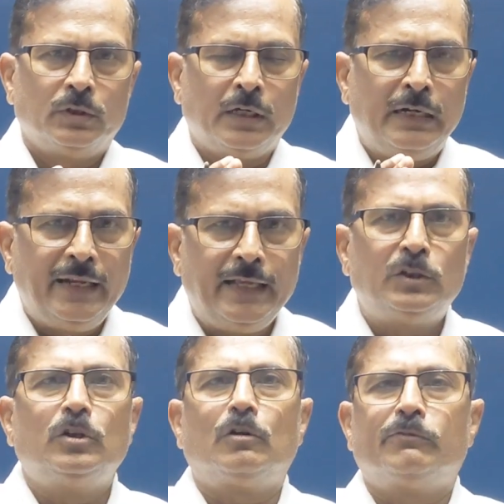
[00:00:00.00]
The
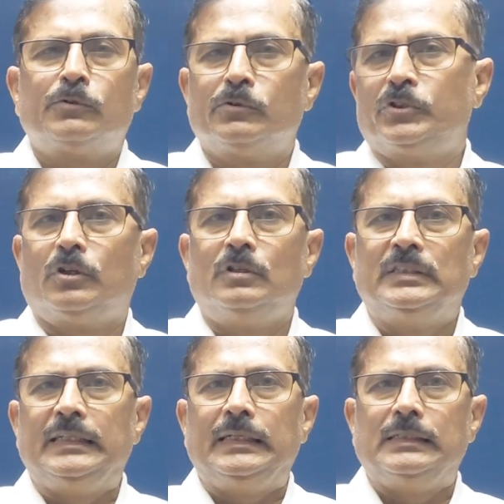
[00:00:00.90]
nature of
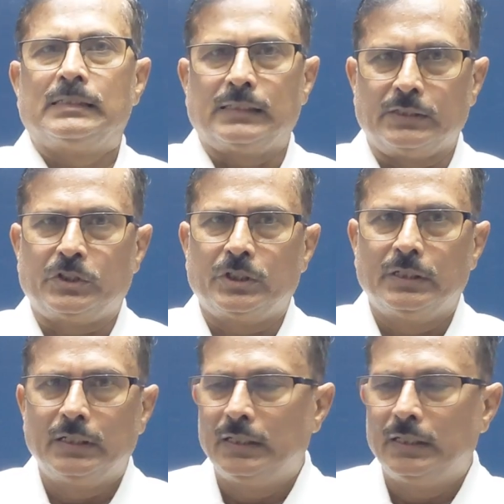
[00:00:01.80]
sociology is such